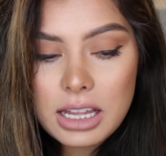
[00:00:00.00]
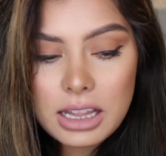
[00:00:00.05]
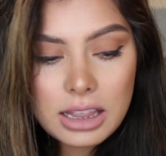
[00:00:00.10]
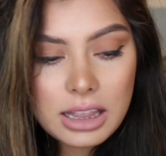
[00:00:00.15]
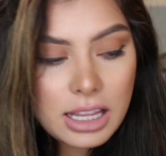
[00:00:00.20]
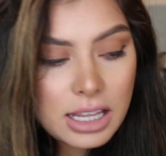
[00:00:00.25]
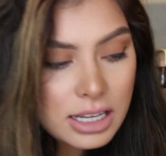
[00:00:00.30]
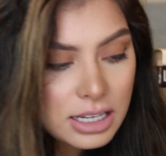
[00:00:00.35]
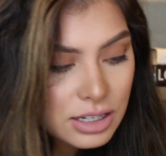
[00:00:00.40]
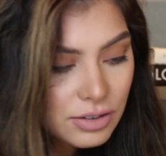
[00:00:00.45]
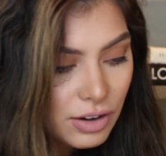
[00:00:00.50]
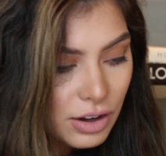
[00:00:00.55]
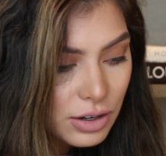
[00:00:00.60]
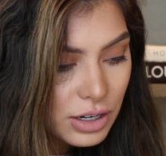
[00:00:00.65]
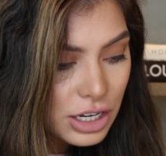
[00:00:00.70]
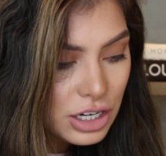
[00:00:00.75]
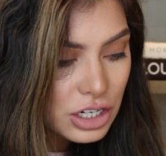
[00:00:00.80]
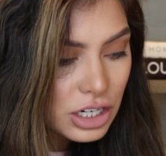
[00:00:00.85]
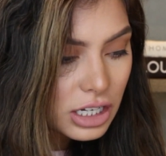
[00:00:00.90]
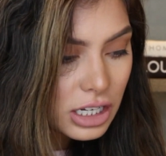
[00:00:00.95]
This
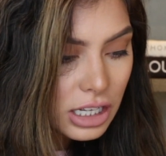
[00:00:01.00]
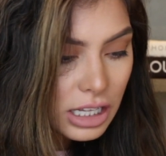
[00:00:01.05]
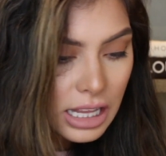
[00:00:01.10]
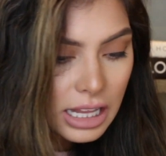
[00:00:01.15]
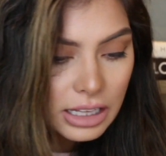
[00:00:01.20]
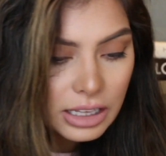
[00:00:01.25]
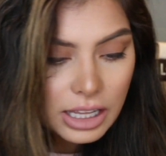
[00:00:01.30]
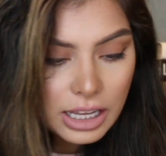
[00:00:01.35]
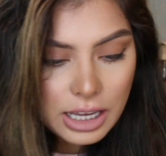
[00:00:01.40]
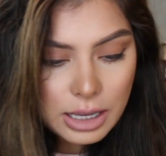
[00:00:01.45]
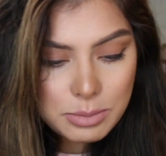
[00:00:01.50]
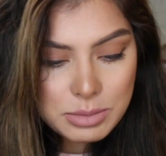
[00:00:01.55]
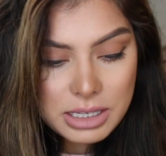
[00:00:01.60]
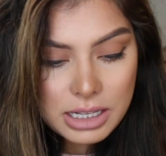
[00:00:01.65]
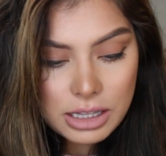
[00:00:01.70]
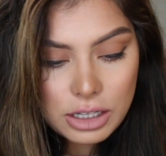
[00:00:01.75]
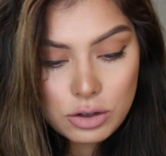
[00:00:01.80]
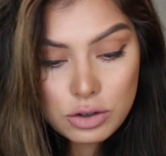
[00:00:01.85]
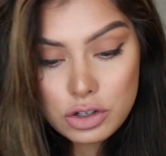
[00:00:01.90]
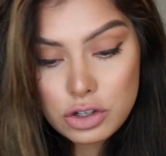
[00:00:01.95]
foundation claims
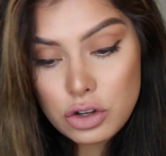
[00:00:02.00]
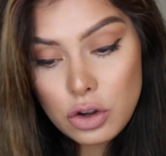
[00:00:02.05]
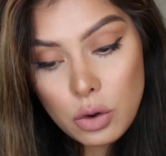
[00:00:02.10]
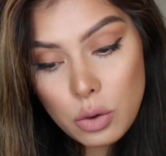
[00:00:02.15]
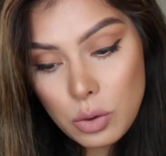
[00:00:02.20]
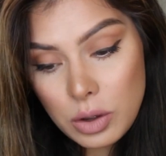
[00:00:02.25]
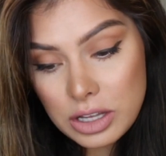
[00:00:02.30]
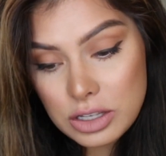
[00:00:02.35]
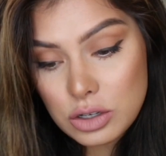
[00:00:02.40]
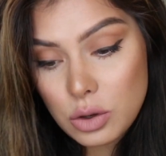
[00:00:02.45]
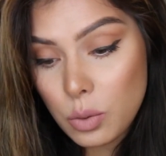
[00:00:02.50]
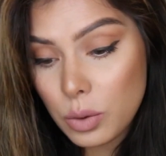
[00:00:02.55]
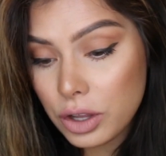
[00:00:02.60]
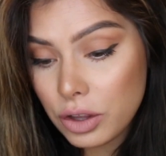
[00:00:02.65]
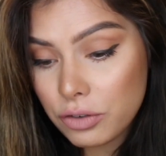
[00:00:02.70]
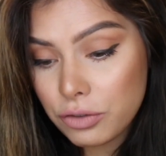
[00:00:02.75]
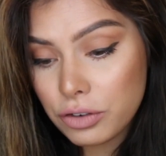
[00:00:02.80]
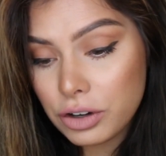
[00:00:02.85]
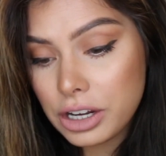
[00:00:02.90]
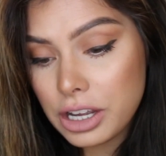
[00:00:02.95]
that it's
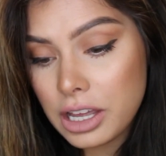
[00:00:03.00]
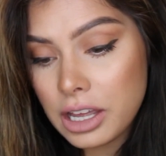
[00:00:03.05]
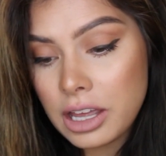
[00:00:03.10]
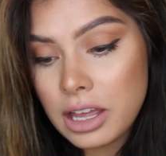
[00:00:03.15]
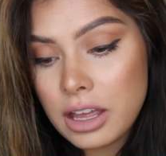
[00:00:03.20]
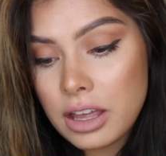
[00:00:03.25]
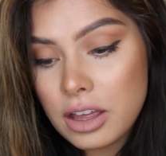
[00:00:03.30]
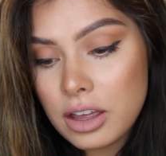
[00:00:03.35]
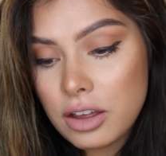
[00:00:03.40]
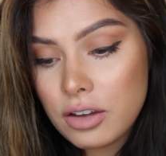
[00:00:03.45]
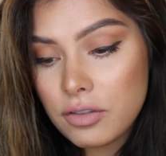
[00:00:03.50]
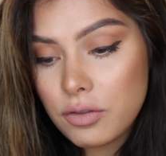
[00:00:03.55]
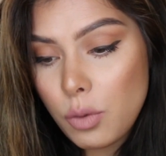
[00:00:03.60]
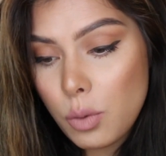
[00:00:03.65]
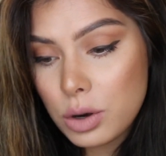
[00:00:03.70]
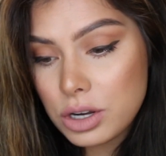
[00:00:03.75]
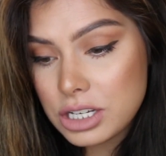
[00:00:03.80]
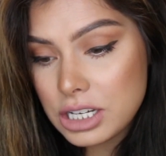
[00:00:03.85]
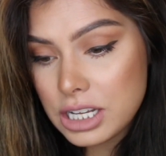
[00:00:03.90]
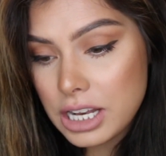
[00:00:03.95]
oil-free,
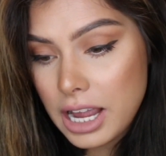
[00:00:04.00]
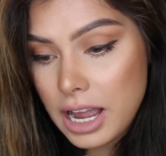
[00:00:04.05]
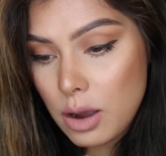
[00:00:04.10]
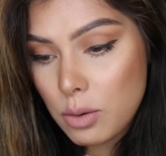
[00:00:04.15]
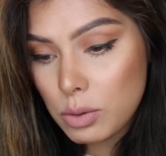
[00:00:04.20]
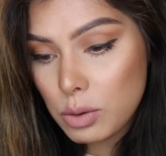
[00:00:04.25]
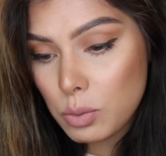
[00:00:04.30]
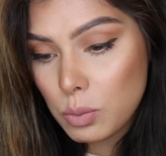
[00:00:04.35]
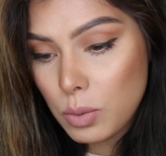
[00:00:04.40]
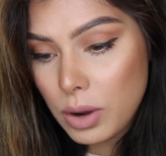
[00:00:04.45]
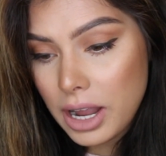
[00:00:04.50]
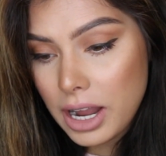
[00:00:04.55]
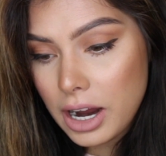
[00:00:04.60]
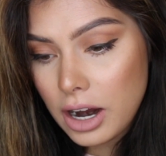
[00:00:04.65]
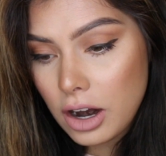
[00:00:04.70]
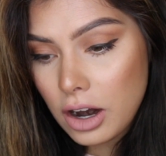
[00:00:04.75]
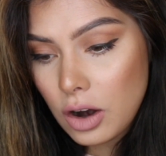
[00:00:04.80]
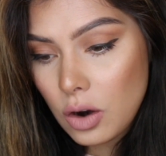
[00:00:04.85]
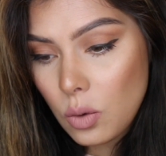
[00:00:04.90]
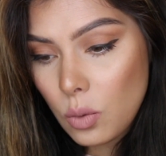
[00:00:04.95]
14-hour
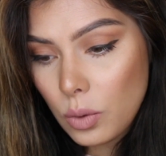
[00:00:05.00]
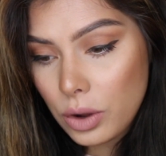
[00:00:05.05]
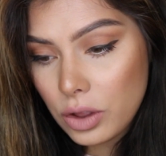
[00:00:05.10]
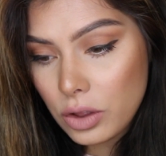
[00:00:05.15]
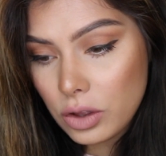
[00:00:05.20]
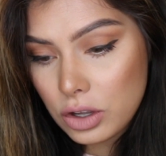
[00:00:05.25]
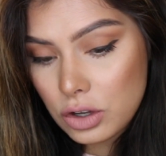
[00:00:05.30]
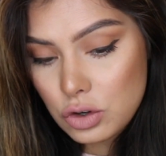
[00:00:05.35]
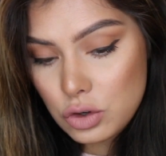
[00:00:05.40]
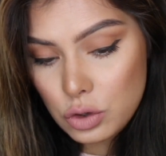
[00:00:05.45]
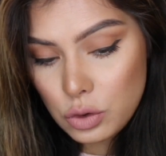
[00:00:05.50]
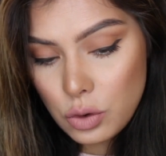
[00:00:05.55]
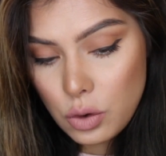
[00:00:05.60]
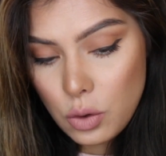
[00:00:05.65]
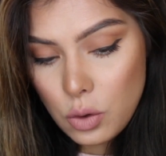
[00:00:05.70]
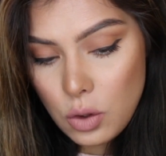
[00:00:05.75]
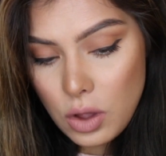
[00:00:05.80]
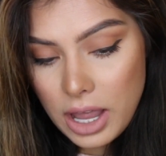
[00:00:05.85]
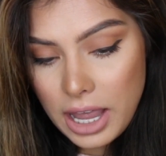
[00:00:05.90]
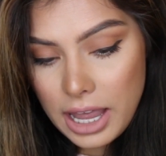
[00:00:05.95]
wear, oil
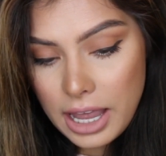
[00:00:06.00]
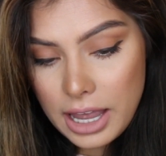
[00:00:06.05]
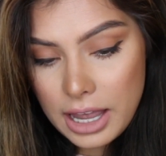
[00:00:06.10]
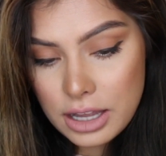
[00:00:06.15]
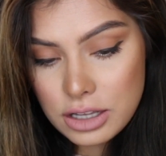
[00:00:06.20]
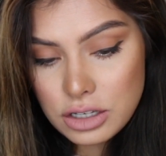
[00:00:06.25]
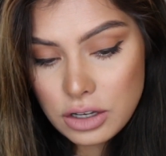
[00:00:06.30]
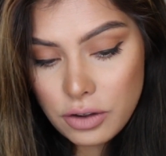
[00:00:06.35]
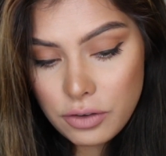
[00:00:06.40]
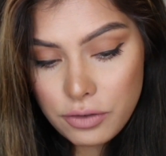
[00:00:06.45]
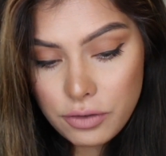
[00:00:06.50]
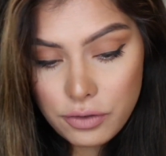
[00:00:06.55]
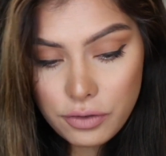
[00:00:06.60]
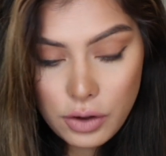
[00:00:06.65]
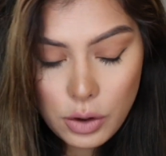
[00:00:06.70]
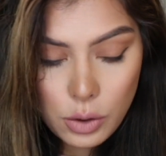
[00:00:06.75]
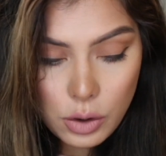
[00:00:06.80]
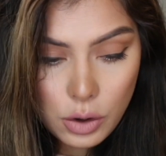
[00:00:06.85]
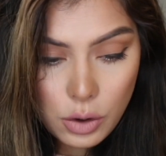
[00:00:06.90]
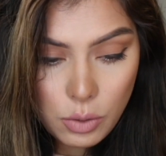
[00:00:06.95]
control, and
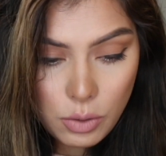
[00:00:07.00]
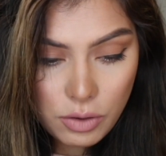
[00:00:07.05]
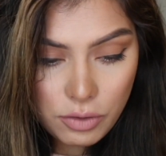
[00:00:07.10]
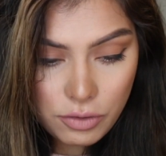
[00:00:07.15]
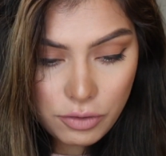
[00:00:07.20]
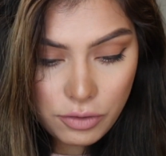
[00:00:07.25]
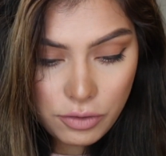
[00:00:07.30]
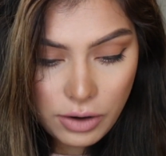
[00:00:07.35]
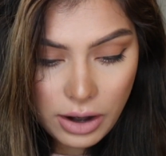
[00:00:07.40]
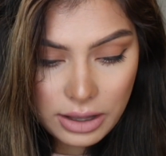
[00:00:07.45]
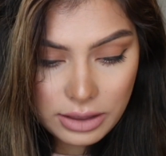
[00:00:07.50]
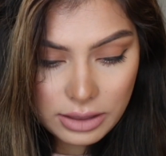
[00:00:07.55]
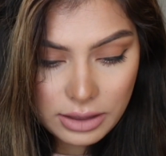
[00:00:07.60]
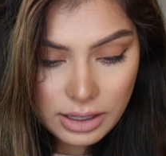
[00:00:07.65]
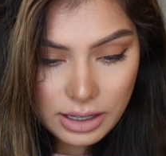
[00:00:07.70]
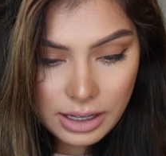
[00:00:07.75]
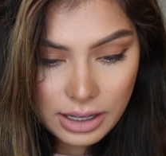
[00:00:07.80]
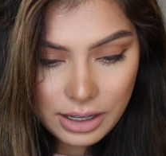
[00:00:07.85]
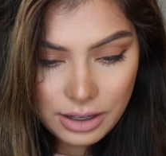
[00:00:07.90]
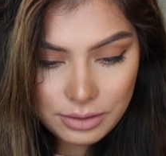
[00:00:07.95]
photo
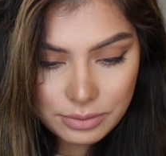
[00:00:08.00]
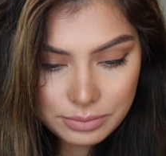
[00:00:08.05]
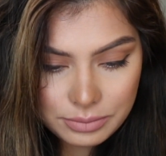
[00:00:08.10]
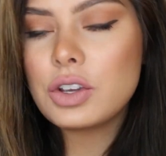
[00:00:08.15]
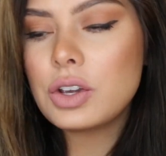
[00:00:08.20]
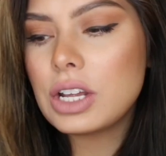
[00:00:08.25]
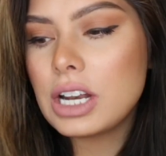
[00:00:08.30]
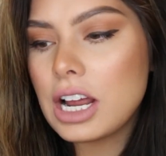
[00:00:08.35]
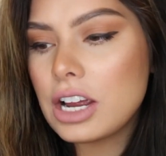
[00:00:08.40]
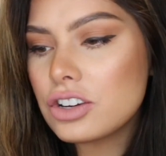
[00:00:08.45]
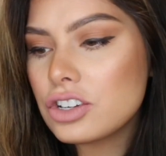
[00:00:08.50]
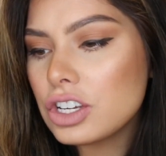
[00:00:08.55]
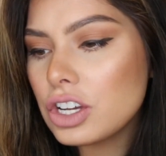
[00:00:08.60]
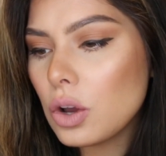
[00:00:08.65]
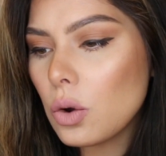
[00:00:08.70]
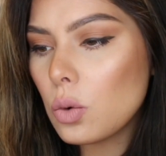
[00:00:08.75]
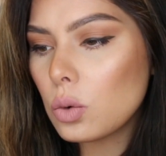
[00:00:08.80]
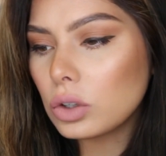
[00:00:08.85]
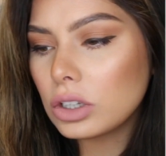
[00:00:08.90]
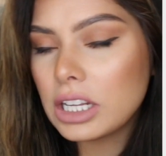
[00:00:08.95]
friendly. You can actually
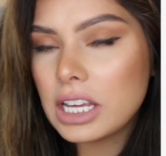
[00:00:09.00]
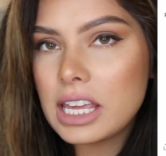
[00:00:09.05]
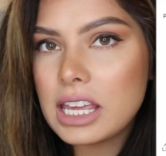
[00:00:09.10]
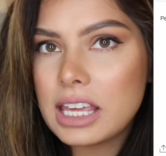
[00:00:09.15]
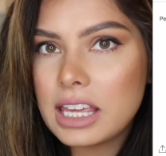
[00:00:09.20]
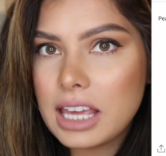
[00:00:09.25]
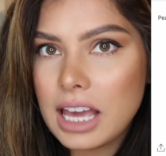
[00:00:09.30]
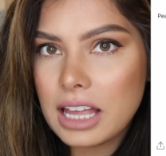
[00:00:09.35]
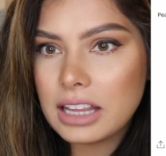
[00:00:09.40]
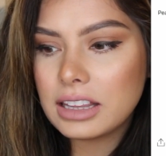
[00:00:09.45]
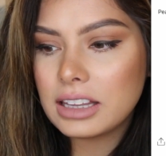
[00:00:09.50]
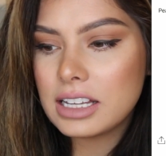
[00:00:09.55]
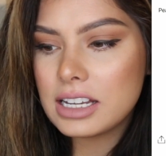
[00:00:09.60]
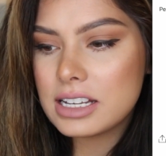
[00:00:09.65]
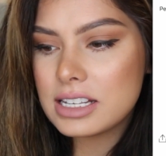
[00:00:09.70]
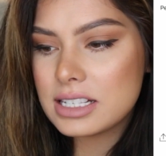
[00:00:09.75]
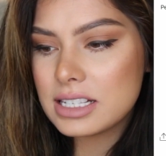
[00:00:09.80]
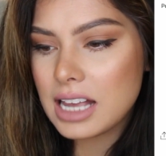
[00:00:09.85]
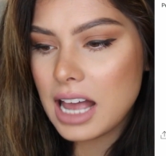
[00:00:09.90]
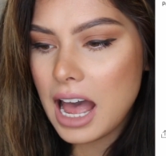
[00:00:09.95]
only get
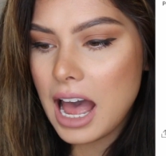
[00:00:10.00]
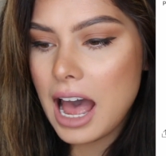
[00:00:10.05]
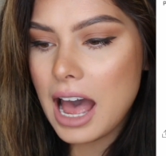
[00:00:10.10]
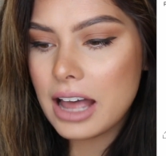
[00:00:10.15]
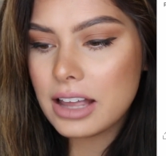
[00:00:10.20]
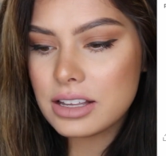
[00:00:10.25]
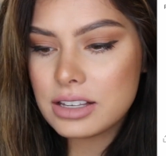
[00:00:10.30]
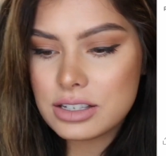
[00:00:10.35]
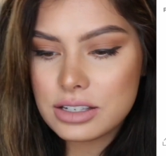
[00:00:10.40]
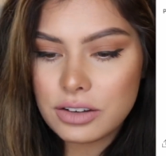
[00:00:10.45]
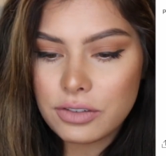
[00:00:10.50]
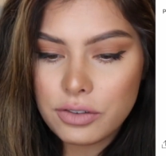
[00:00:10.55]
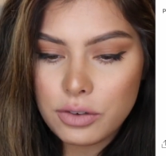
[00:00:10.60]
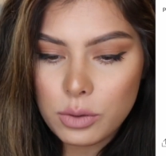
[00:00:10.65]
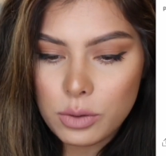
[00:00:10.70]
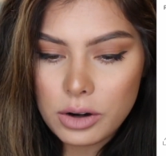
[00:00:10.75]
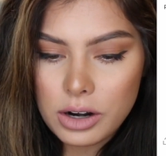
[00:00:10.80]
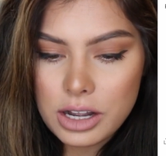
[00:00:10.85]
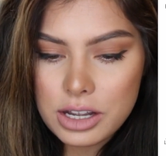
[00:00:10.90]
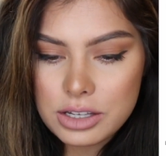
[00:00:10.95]
this at
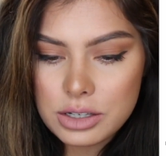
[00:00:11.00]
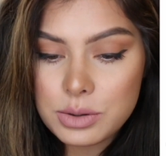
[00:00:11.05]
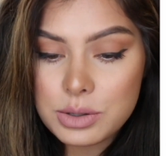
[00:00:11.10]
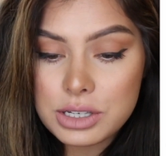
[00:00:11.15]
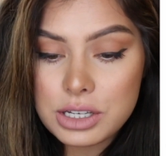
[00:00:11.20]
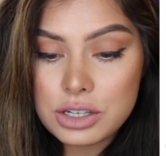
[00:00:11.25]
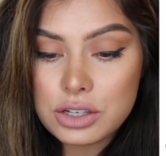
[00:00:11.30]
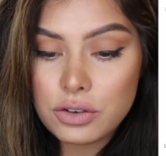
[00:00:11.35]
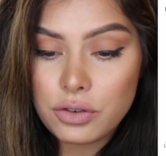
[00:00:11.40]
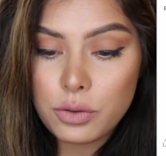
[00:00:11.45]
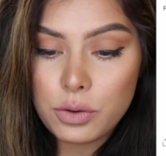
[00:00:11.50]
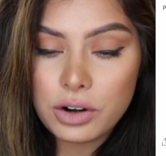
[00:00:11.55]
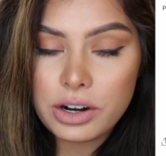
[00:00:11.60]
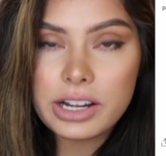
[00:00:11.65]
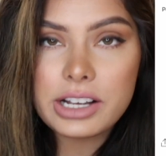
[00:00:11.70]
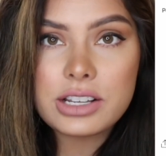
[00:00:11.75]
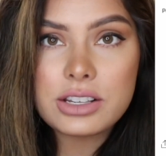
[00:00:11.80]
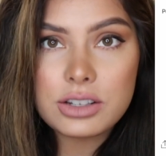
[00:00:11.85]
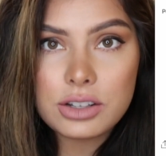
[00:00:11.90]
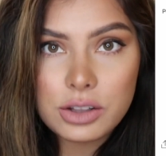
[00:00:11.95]
Sephora, so it's a Sephora
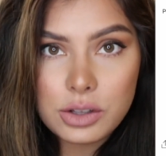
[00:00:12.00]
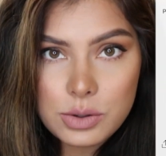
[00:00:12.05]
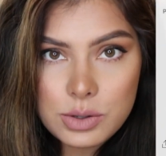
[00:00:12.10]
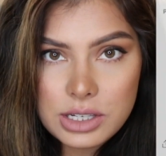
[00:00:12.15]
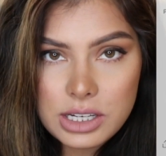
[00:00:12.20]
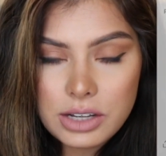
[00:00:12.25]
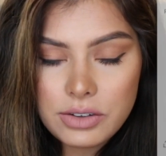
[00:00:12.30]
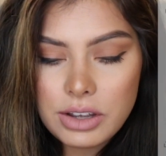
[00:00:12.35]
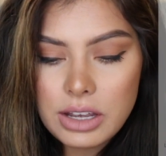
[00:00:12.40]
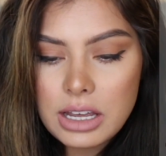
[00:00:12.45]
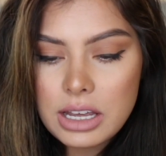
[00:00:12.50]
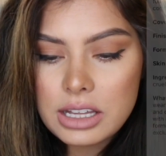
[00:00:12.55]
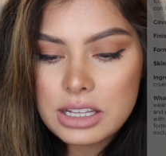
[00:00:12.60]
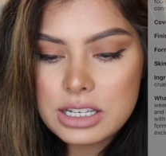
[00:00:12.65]
exclusive.